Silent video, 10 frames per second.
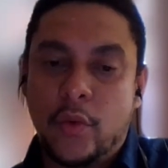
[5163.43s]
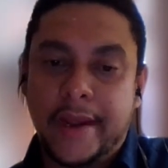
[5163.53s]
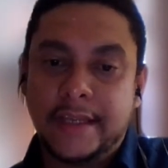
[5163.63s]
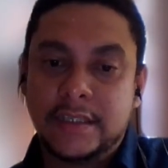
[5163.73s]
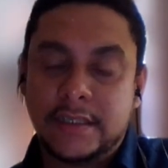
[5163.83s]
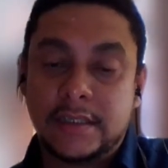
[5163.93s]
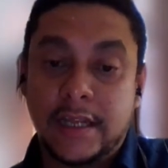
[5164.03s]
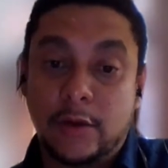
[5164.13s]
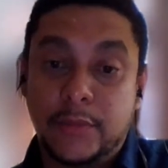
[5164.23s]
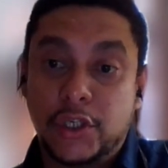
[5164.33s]
where
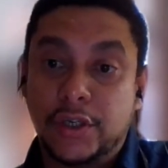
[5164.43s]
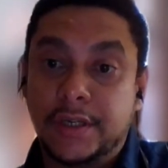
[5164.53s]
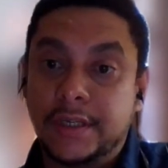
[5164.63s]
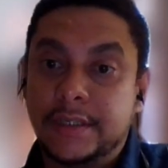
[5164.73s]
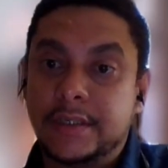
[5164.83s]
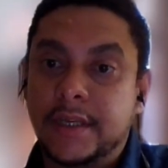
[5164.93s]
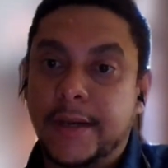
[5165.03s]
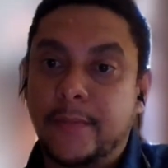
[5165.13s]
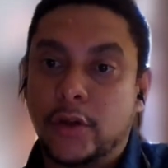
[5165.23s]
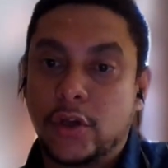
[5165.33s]
the opportunities
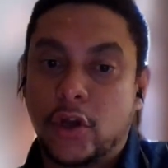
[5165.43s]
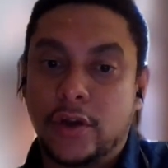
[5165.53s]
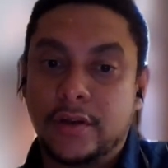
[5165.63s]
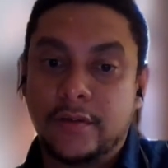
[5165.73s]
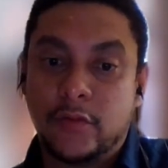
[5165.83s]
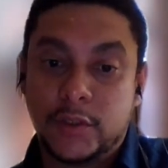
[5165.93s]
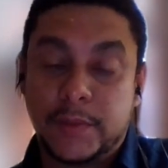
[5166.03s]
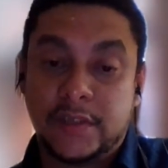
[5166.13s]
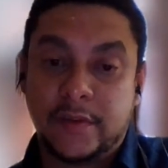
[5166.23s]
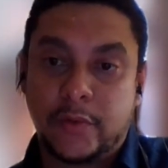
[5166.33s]
on the continent for
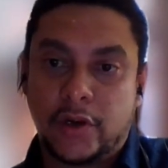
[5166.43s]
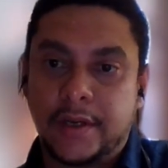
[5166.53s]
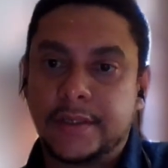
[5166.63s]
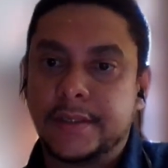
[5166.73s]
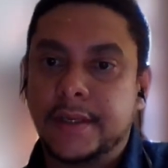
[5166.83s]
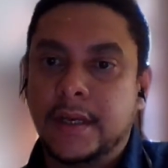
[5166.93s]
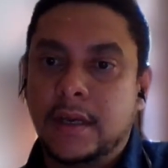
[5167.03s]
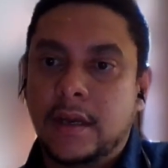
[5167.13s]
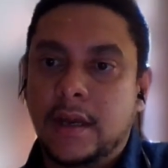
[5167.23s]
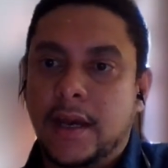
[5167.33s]
specific products
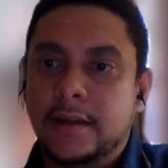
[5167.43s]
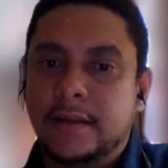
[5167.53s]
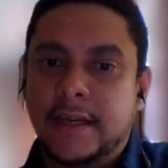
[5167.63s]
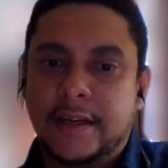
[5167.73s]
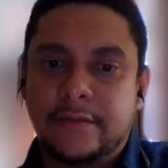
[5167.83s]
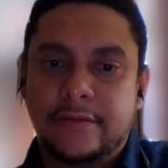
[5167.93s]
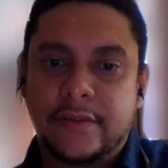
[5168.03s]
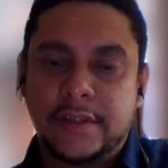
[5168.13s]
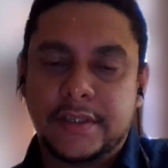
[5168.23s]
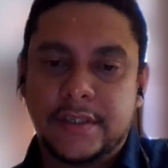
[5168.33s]
and the tariff
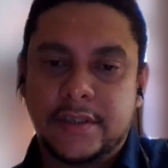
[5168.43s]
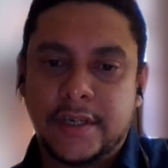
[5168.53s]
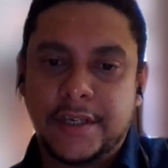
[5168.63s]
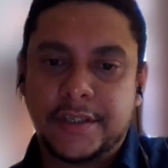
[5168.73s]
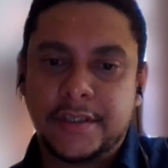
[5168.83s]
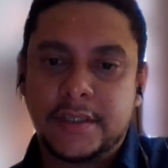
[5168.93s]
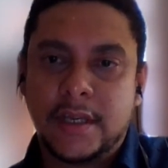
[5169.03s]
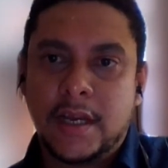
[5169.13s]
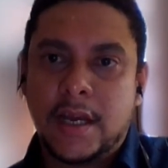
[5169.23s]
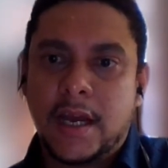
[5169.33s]
considerations.
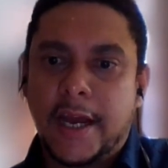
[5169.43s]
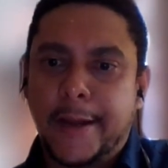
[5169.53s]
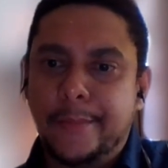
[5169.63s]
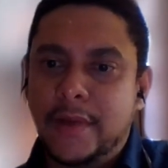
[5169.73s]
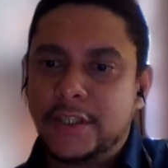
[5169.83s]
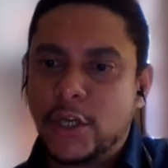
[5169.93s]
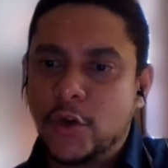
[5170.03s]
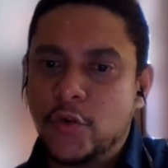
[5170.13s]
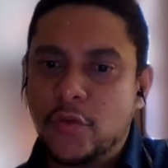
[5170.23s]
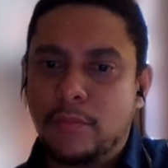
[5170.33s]

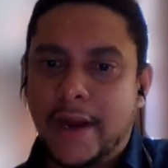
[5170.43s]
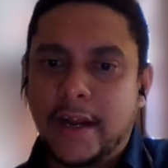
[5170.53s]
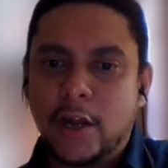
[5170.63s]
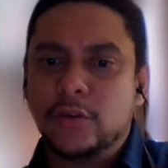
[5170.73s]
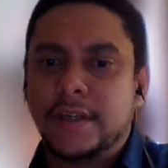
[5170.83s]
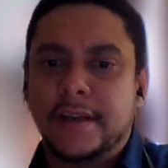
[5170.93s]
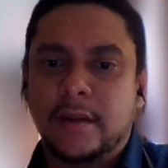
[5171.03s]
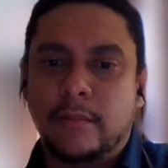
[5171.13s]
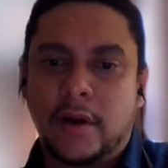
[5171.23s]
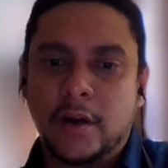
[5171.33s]
So my
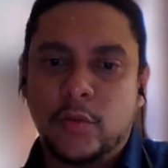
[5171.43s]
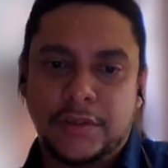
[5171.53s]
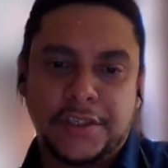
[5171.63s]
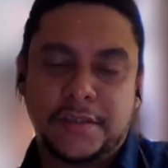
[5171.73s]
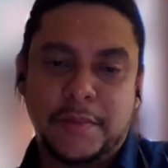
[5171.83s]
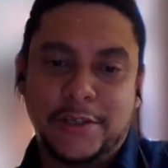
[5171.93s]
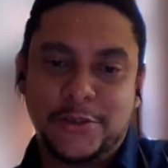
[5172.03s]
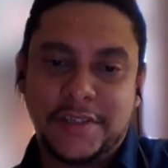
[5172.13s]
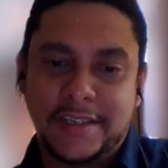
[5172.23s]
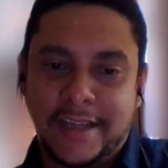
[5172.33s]
closing remark would just
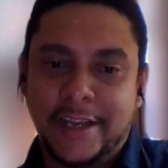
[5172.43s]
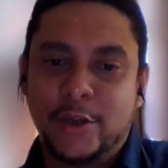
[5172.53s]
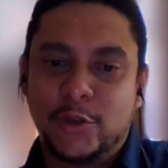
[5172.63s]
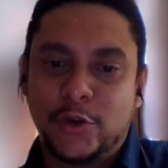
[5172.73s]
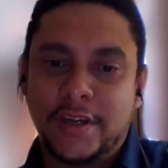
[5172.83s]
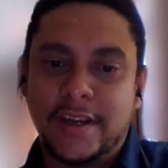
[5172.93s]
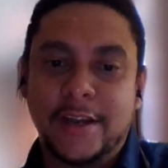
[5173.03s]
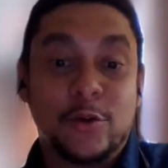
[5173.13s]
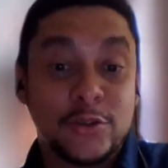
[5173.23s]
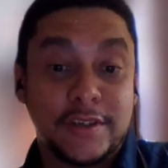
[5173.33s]
be to say thank you,
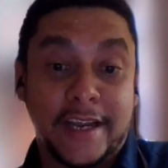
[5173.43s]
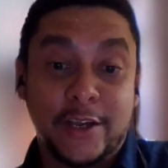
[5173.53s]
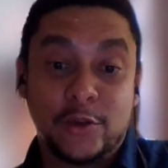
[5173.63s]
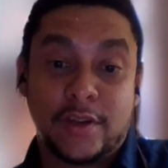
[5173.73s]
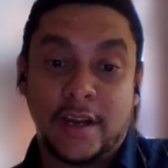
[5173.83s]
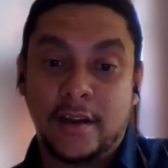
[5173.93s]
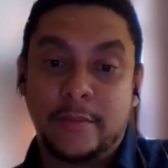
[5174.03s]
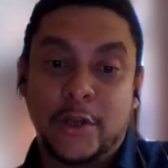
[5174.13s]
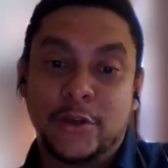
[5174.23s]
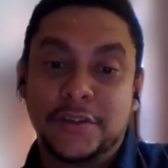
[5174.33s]
Trudi, and also thank you,
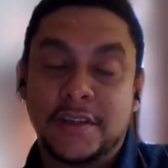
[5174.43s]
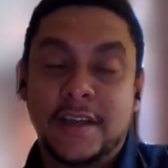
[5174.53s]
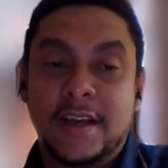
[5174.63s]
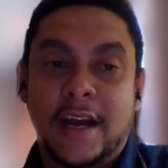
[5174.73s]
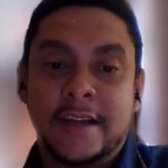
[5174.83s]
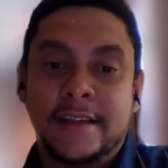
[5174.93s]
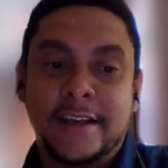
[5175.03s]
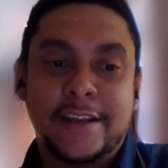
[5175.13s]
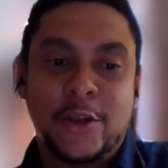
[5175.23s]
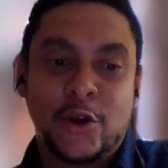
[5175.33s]
TRALAC, because I
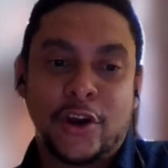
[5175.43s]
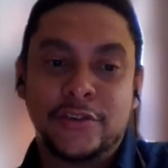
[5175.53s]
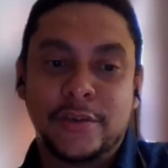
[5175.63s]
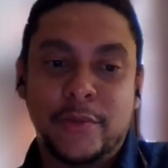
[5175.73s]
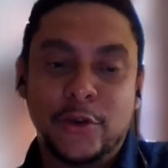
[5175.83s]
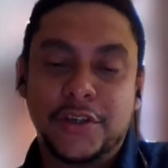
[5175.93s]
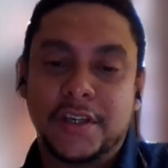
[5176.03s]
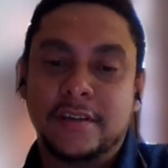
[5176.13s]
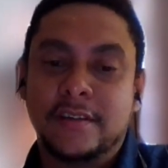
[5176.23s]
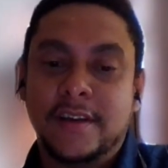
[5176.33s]
think your
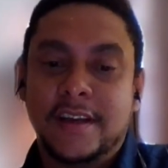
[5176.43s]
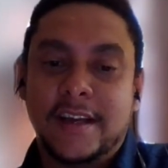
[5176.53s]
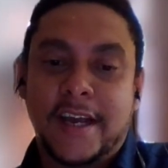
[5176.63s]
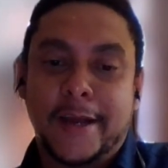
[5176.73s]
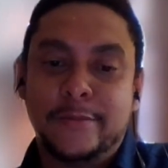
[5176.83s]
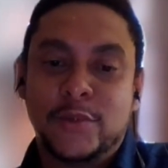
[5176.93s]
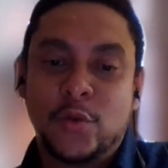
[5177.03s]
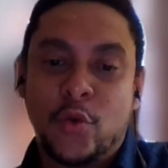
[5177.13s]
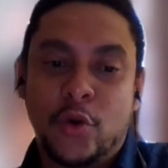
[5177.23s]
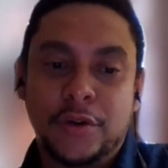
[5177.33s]
contribution
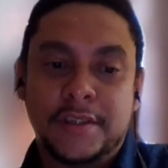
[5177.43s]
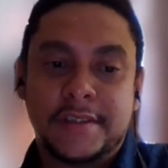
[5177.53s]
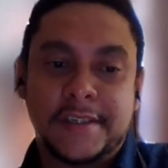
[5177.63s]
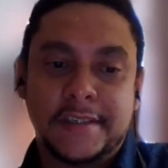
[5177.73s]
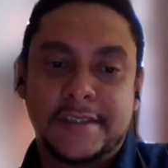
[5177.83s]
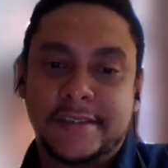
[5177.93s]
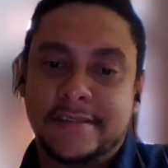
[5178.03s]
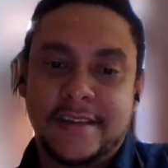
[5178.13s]
towards this